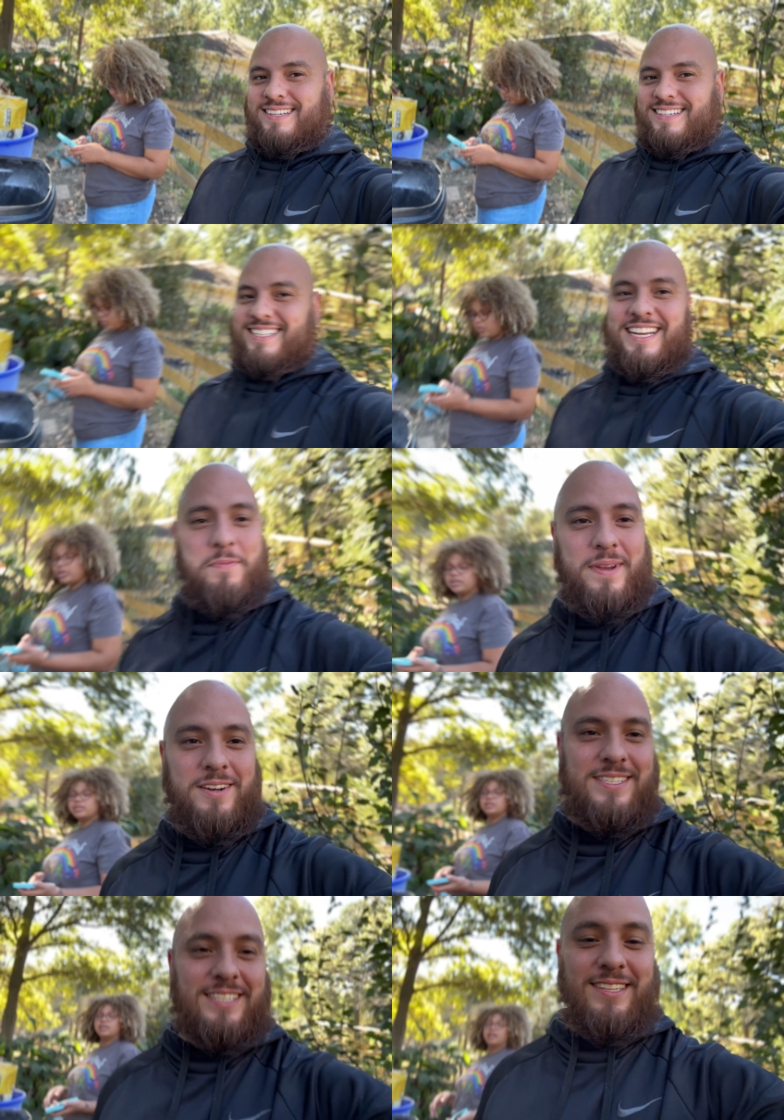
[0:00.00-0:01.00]
She ain't even paying
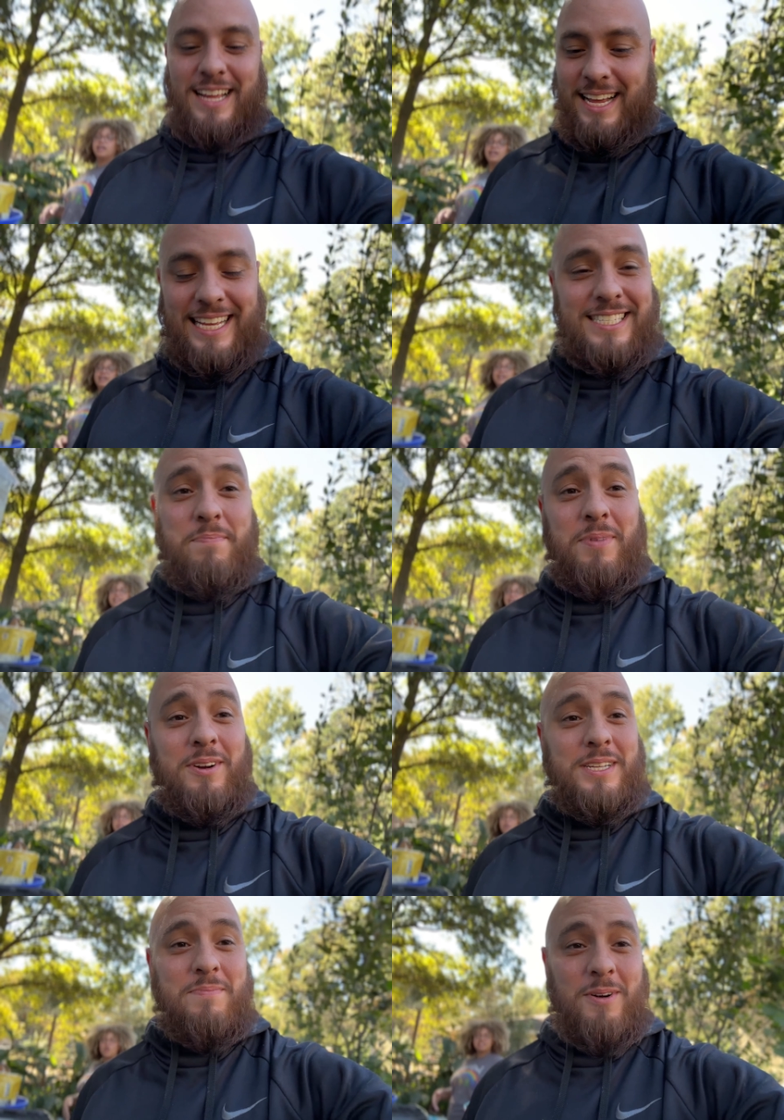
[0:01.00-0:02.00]
no attention. I guess them they
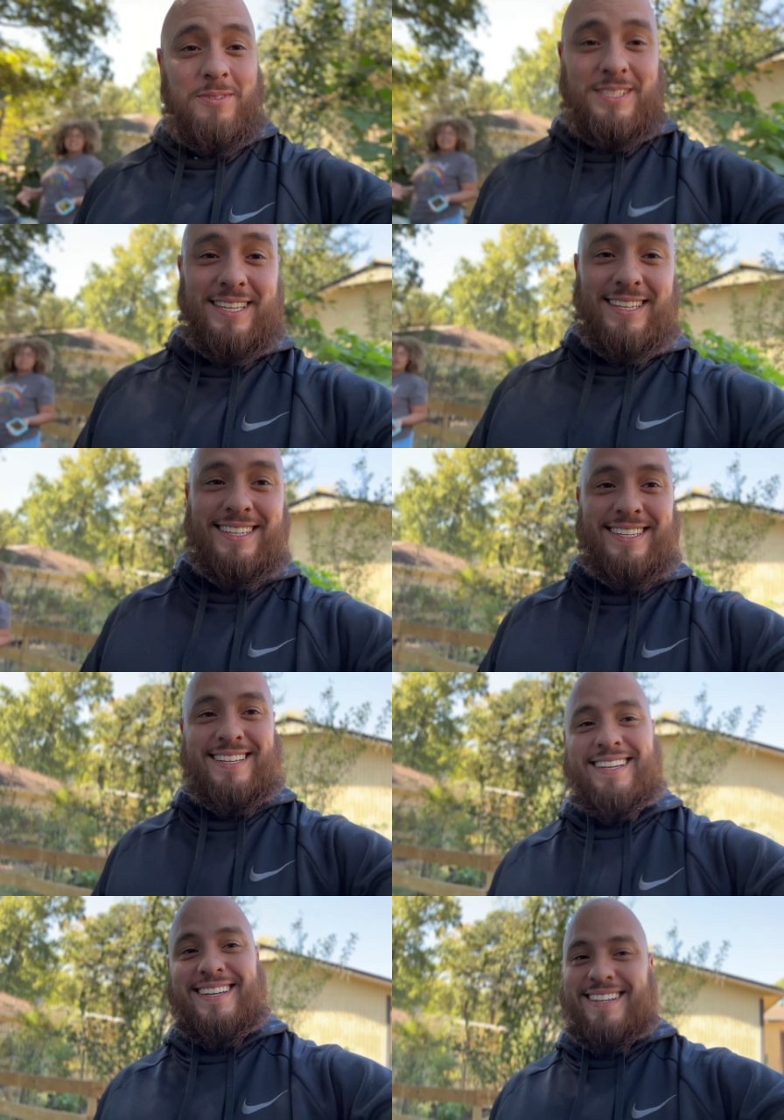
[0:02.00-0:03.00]
birds are molting. They molt
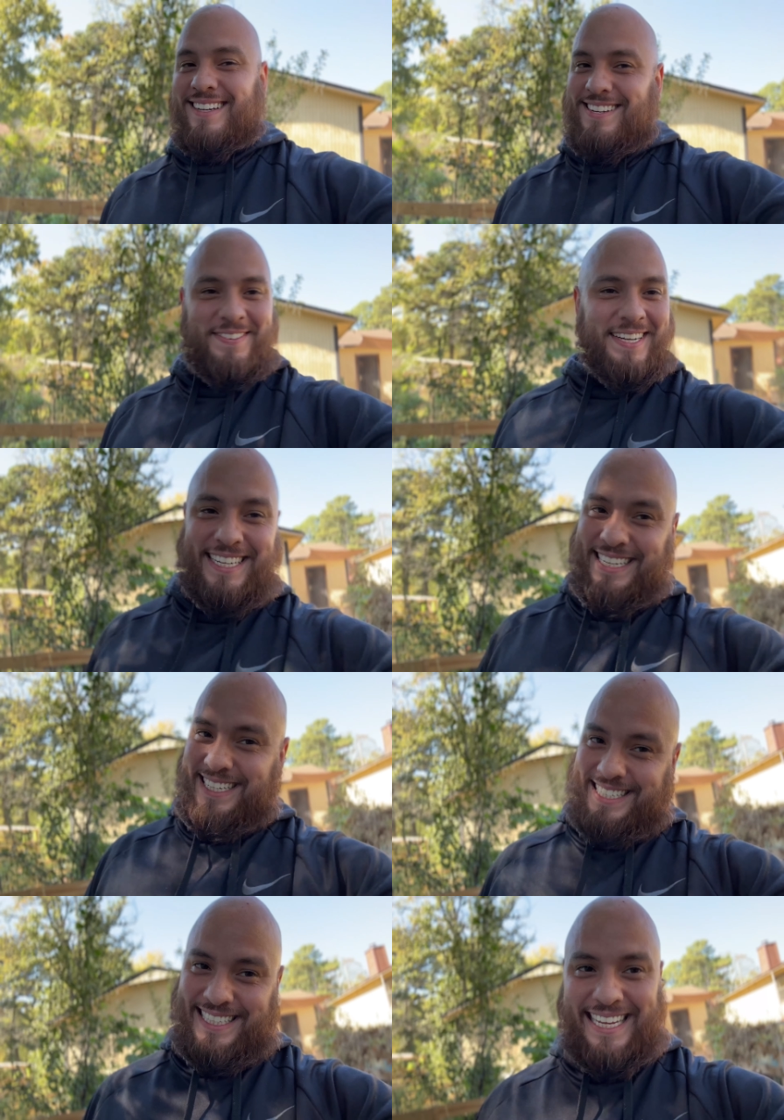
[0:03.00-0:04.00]
every year.
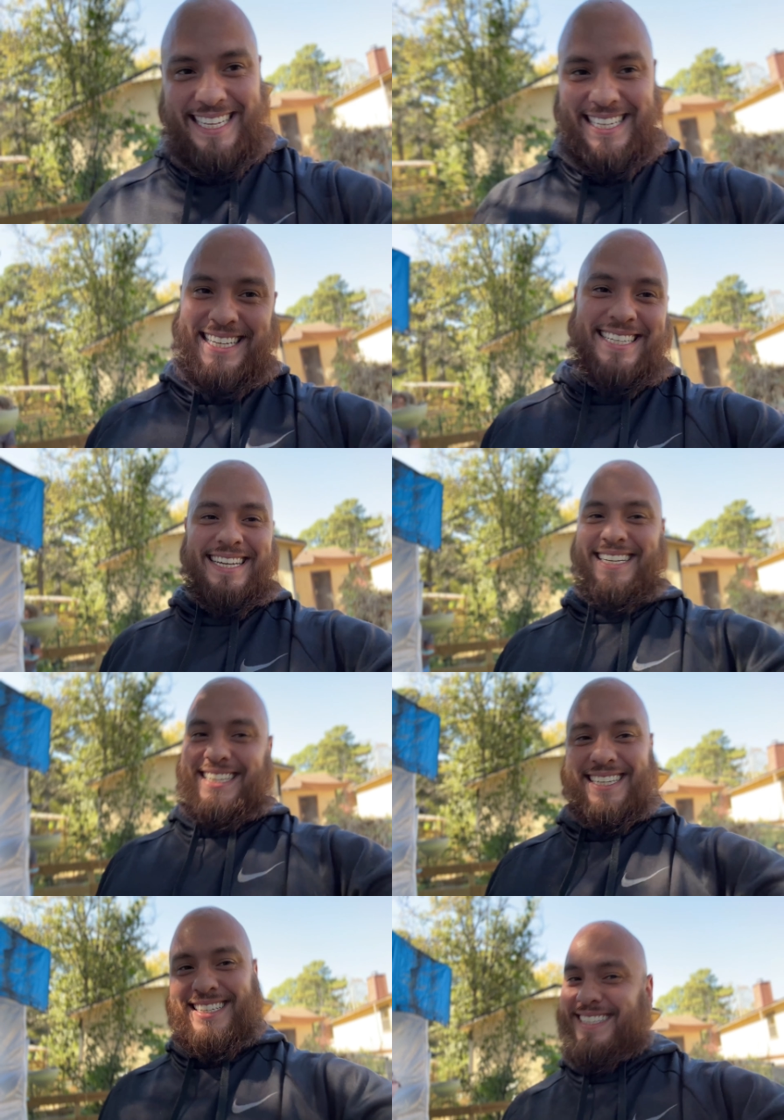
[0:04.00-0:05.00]
they,
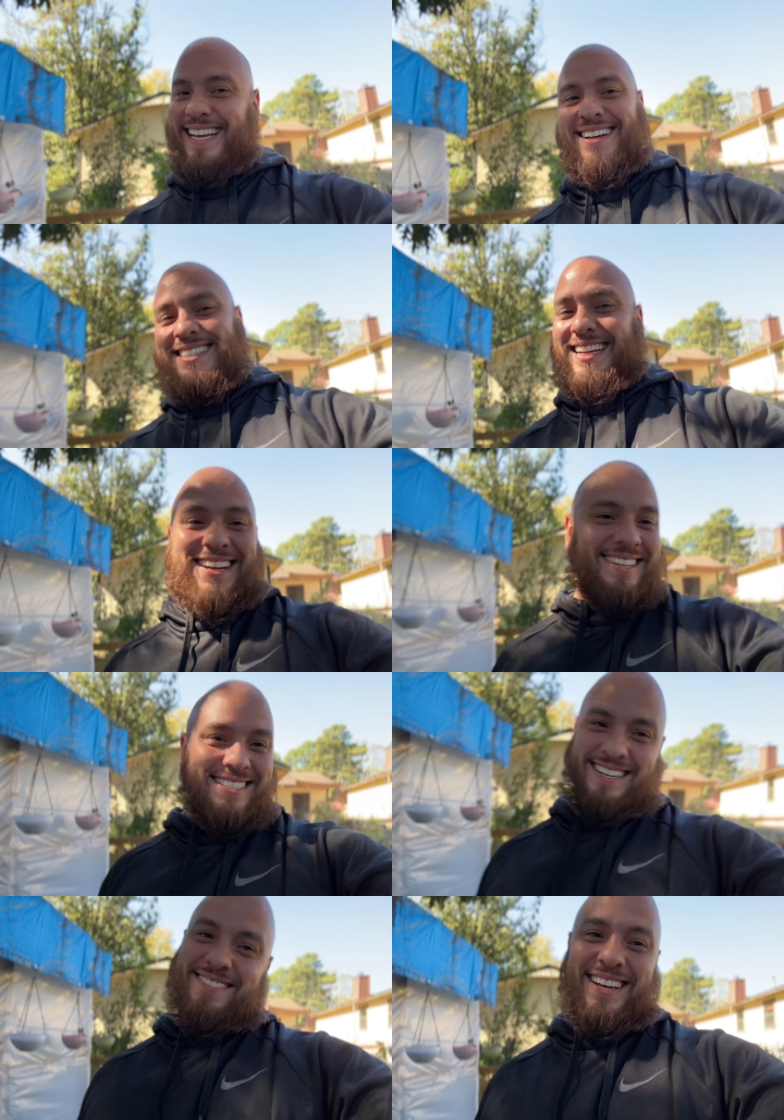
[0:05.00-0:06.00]
I was like, I was
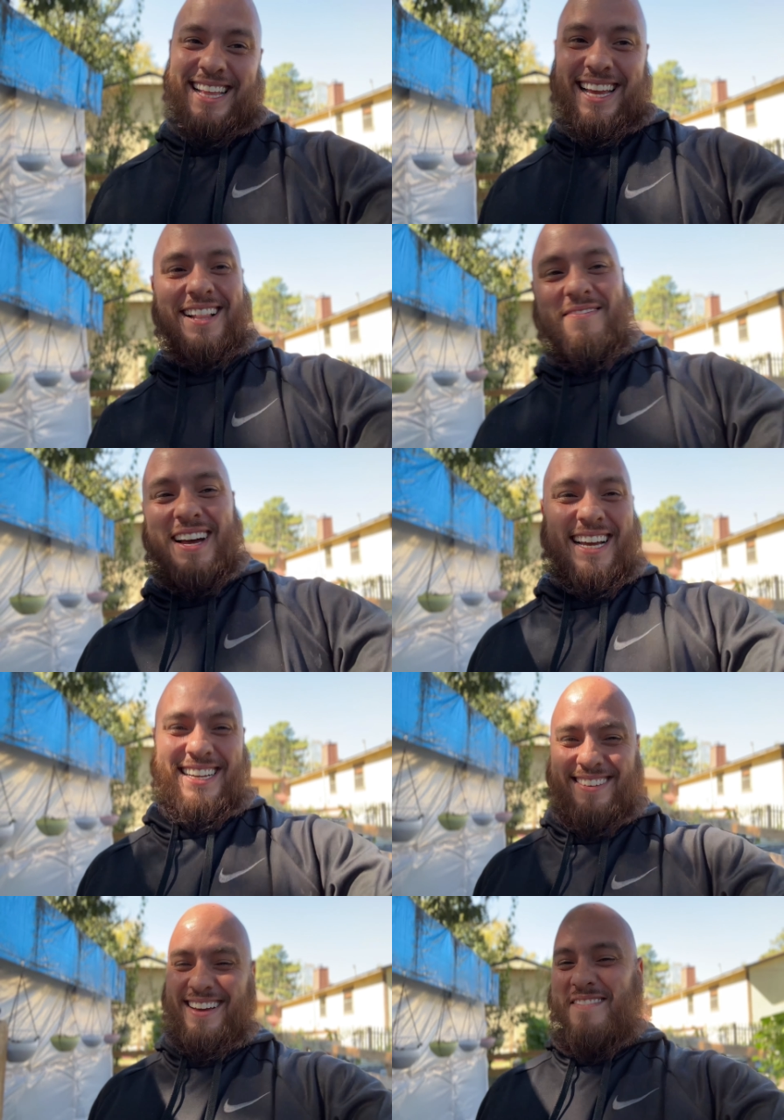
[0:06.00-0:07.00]
like, what the hell am
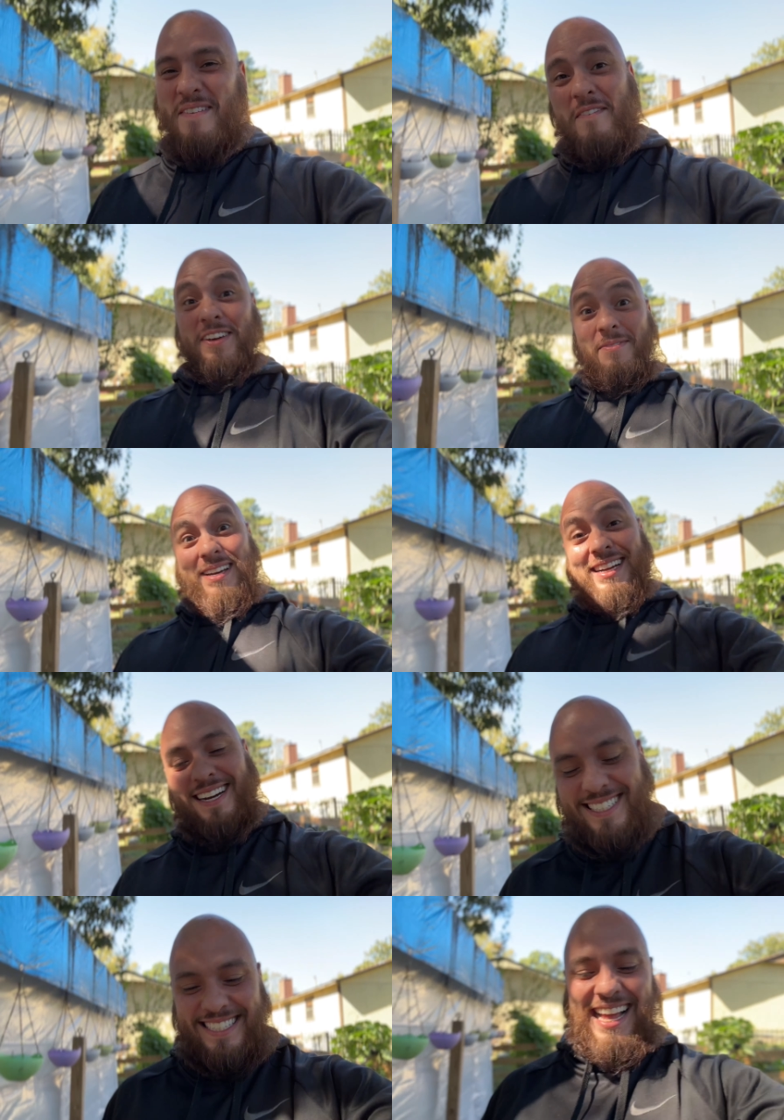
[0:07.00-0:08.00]

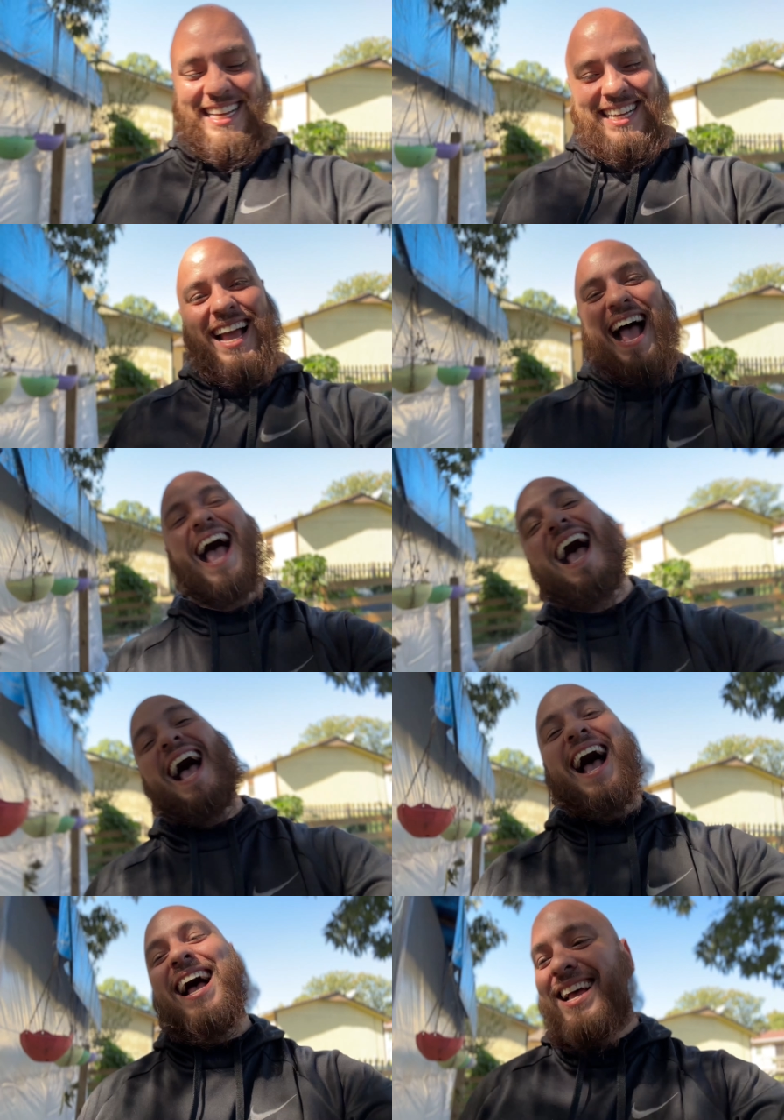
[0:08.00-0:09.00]
I, am I
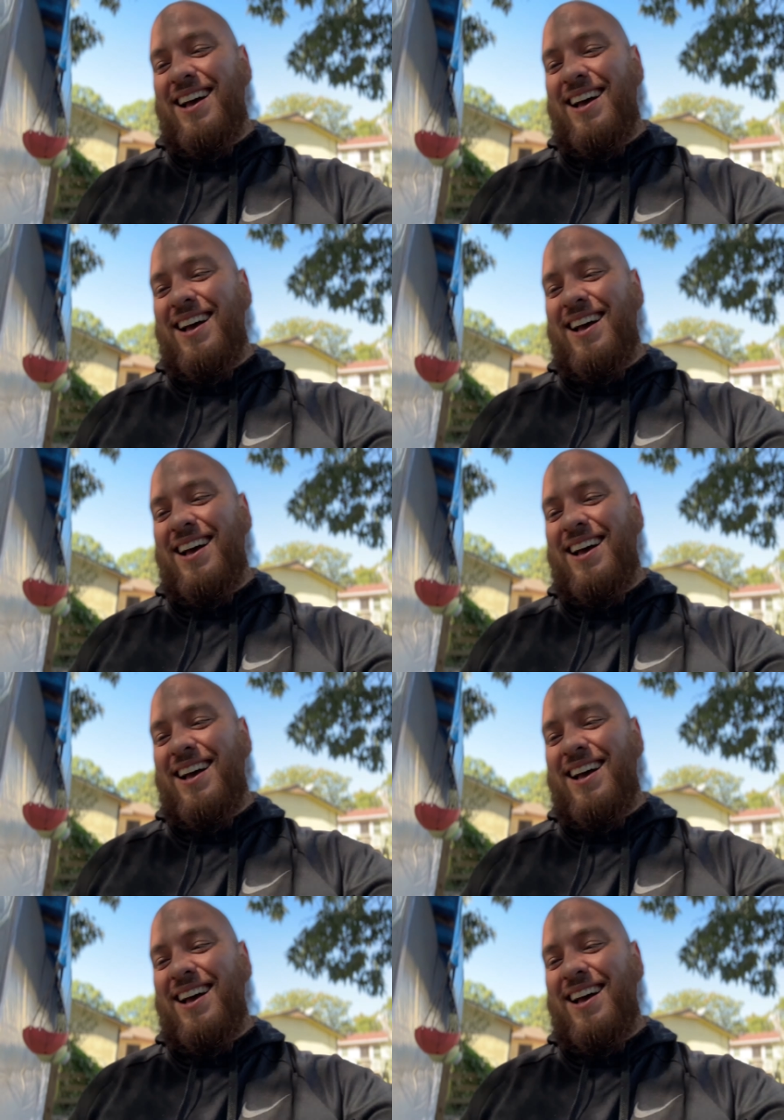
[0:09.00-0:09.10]
filming